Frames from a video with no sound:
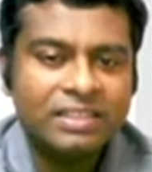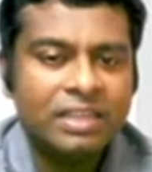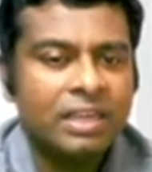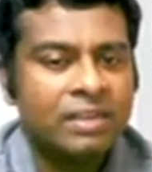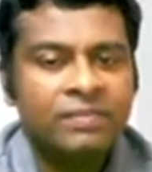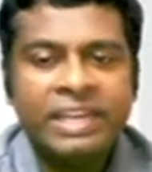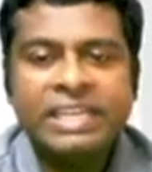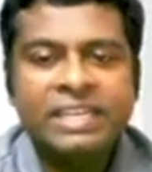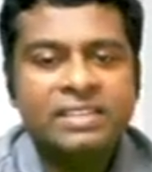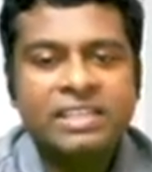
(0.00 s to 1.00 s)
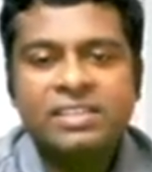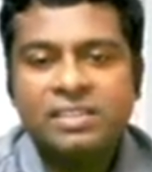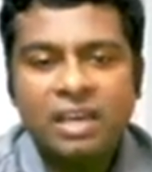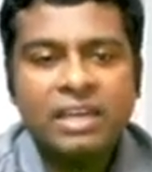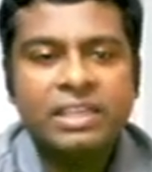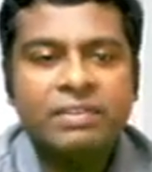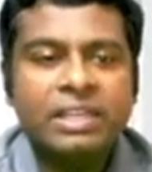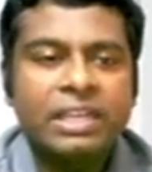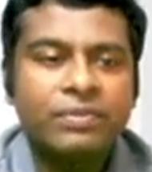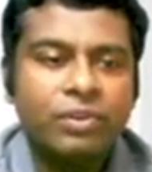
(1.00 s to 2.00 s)
or weight density is not
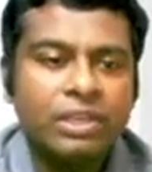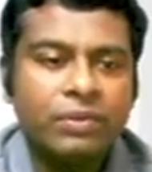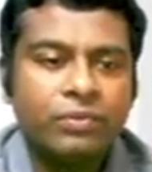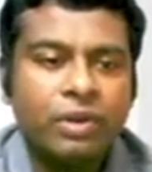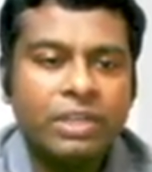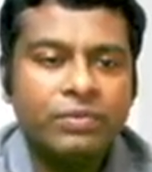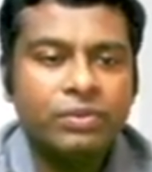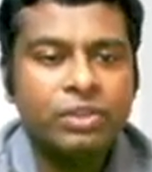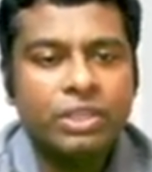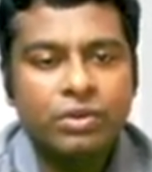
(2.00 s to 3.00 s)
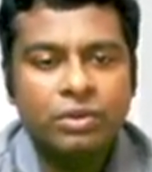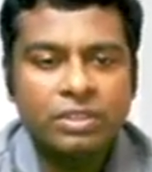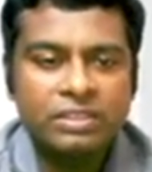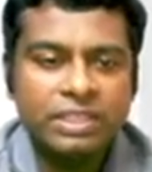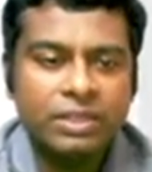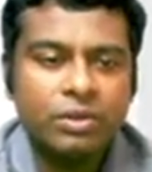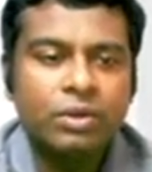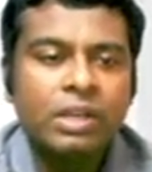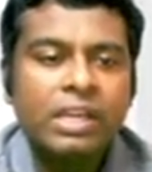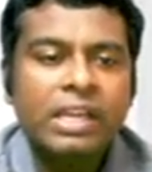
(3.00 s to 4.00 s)
given, therefore F1 F2 equal to 0.